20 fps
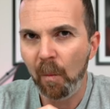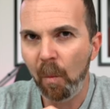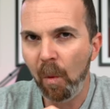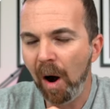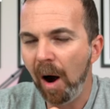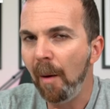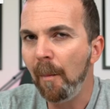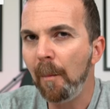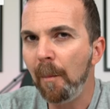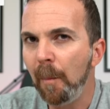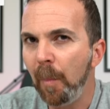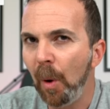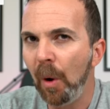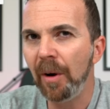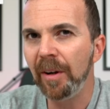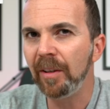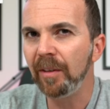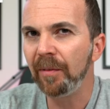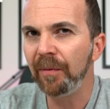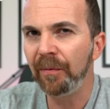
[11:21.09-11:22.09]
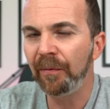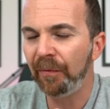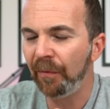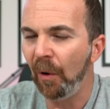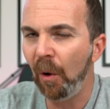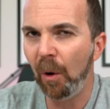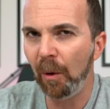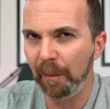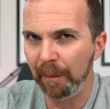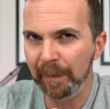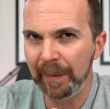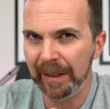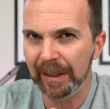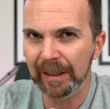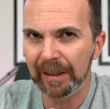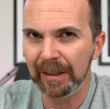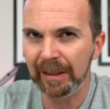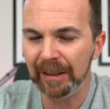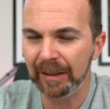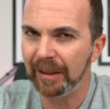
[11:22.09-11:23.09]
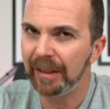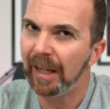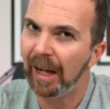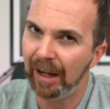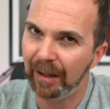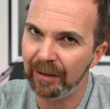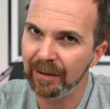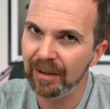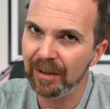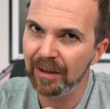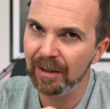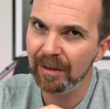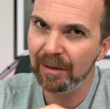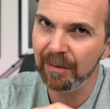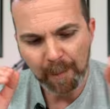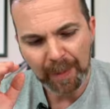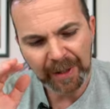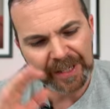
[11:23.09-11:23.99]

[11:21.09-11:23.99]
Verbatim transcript: 1.4 million dots.